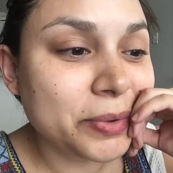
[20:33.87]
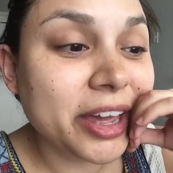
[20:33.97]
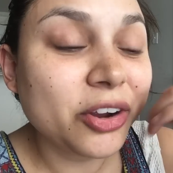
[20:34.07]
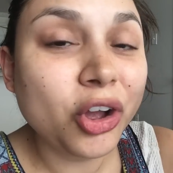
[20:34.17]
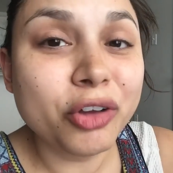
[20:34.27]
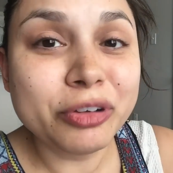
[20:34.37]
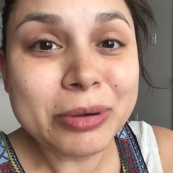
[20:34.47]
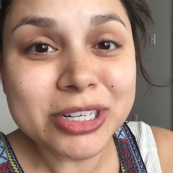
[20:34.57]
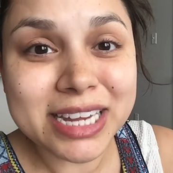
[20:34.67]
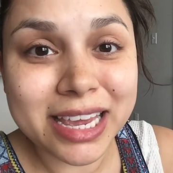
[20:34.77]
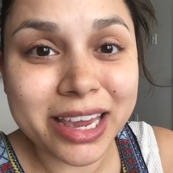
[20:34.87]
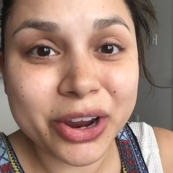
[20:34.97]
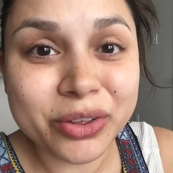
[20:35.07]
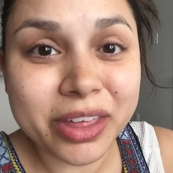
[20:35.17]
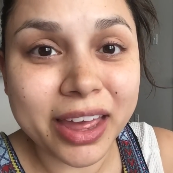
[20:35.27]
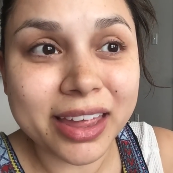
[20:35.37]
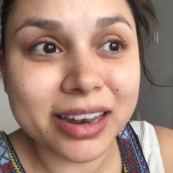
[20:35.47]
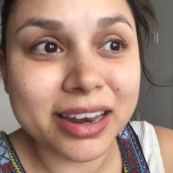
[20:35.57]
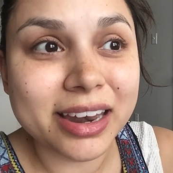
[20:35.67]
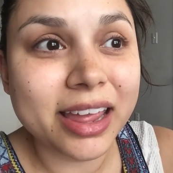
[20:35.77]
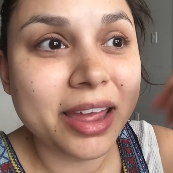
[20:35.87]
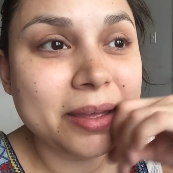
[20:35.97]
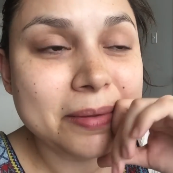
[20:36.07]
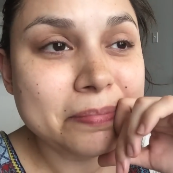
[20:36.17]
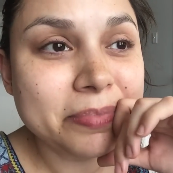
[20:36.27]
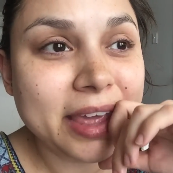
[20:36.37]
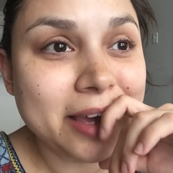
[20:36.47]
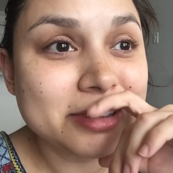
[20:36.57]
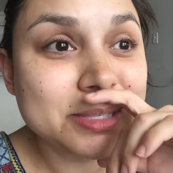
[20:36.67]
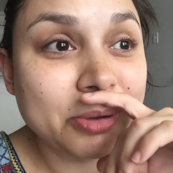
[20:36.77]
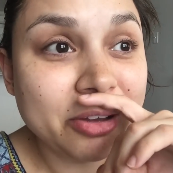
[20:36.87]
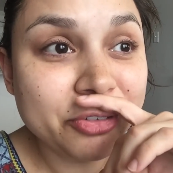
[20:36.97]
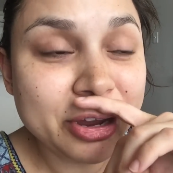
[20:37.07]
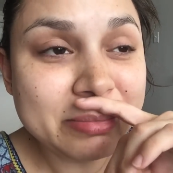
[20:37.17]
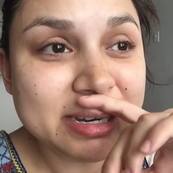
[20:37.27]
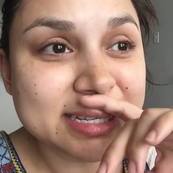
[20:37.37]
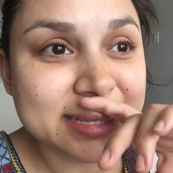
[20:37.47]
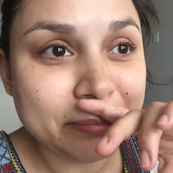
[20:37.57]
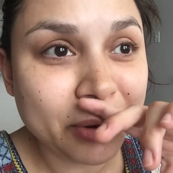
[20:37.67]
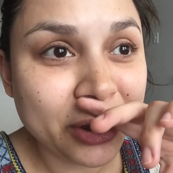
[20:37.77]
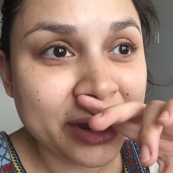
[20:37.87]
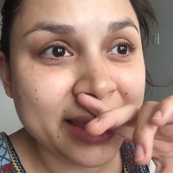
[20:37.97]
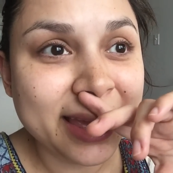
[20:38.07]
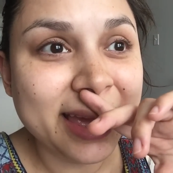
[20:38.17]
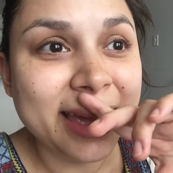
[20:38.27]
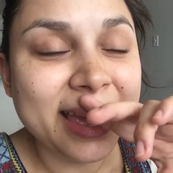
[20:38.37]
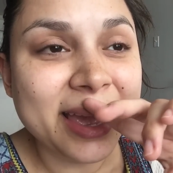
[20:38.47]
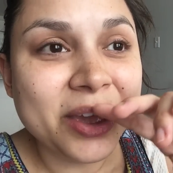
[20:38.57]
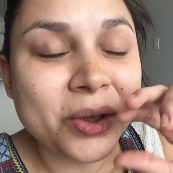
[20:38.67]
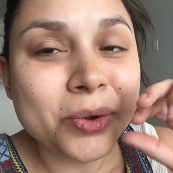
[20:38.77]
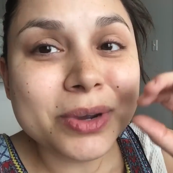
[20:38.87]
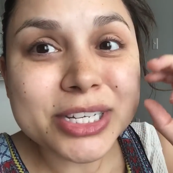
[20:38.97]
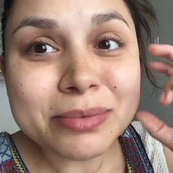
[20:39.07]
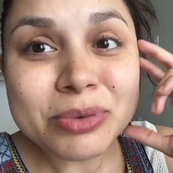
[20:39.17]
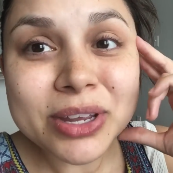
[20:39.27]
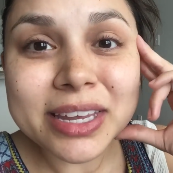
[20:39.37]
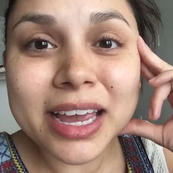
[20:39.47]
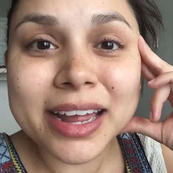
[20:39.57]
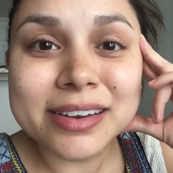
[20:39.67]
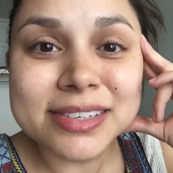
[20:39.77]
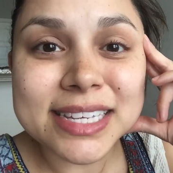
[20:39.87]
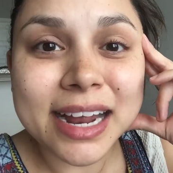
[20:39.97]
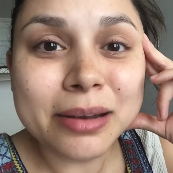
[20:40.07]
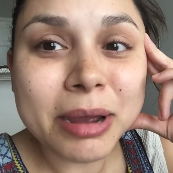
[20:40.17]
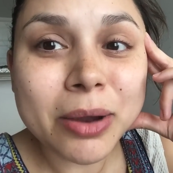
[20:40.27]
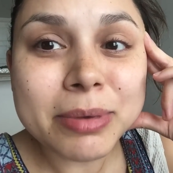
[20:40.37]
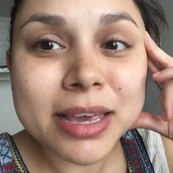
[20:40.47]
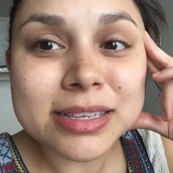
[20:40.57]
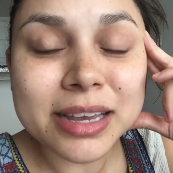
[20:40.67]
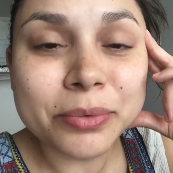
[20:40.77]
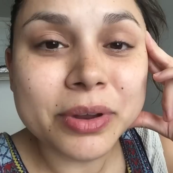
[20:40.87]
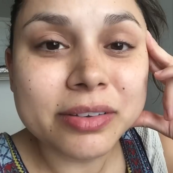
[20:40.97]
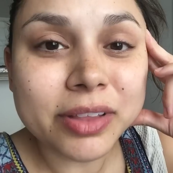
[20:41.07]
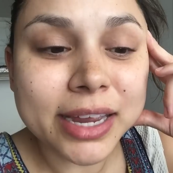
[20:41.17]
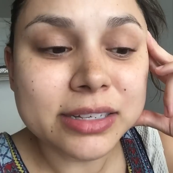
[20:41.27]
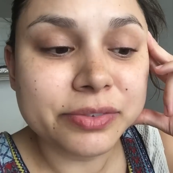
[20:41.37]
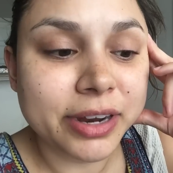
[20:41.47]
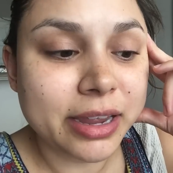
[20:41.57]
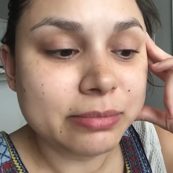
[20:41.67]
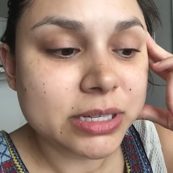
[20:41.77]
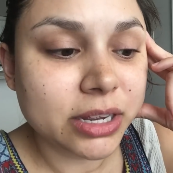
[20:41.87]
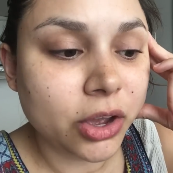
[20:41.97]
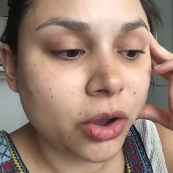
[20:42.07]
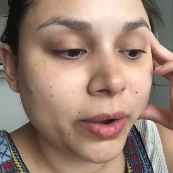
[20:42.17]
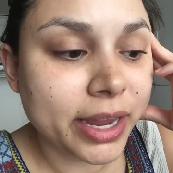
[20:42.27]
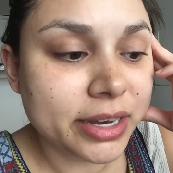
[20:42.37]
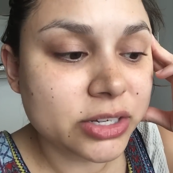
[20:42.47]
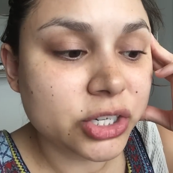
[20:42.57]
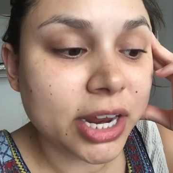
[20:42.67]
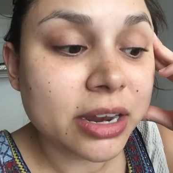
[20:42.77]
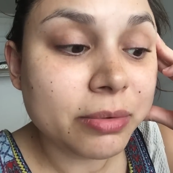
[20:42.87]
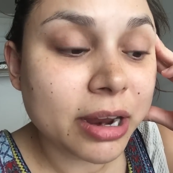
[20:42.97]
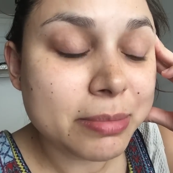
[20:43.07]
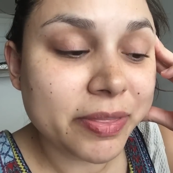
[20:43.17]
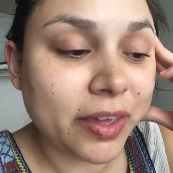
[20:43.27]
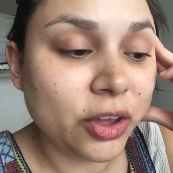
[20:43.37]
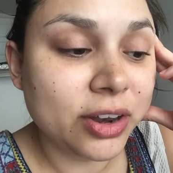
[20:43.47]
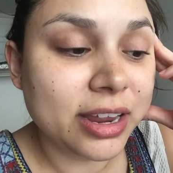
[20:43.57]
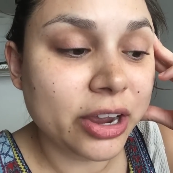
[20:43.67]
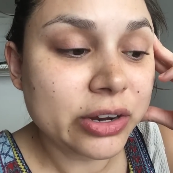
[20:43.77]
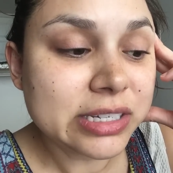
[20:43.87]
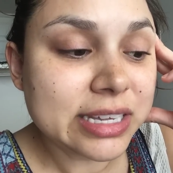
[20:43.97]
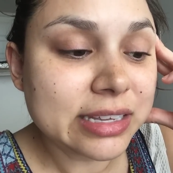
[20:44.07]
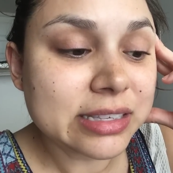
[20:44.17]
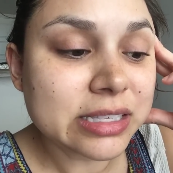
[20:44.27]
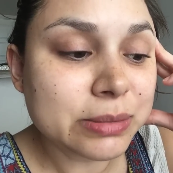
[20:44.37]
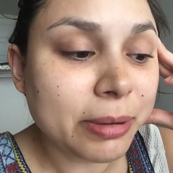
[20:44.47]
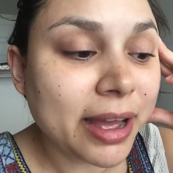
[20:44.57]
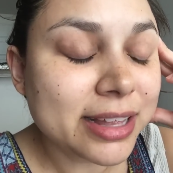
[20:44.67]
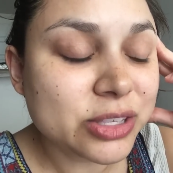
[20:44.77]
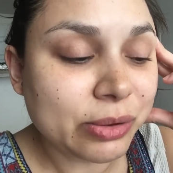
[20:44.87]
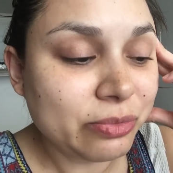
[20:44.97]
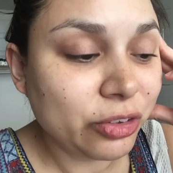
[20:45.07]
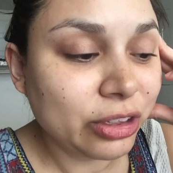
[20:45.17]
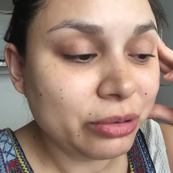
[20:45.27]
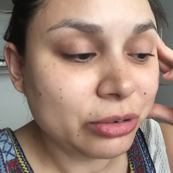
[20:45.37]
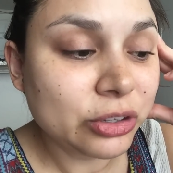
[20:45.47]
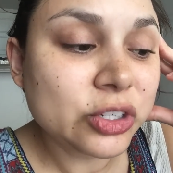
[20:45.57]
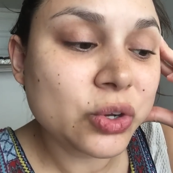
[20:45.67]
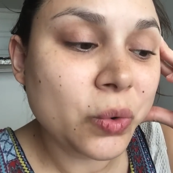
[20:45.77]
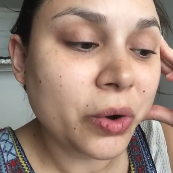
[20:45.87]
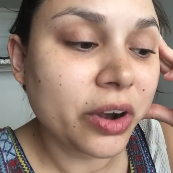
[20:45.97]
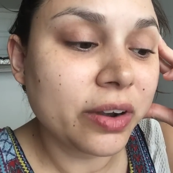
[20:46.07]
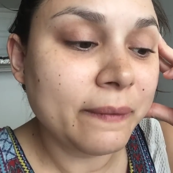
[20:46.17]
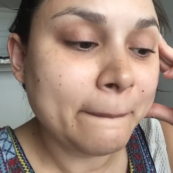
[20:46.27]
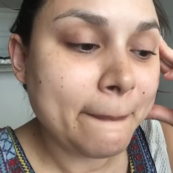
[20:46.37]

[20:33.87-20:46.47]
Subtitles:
We got a call from our daycare that they have a spot for him in December, which I'm really kind of sad about because I would have liked for him to go in January, but they couldn't guarantee us a spot, so I'm feeling really torn.